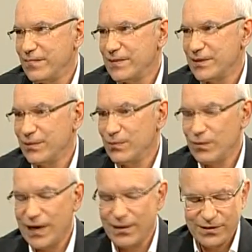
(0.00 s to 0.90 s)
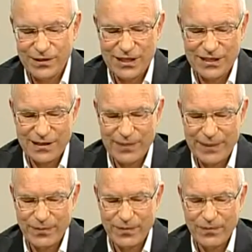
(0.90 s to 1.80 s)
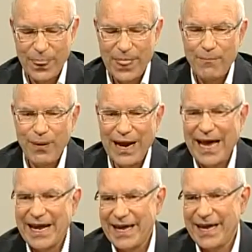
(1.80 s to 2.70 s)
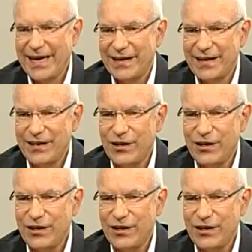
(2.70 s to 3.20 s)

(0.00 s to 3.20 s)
So, well, I would suggest that people plan ahead,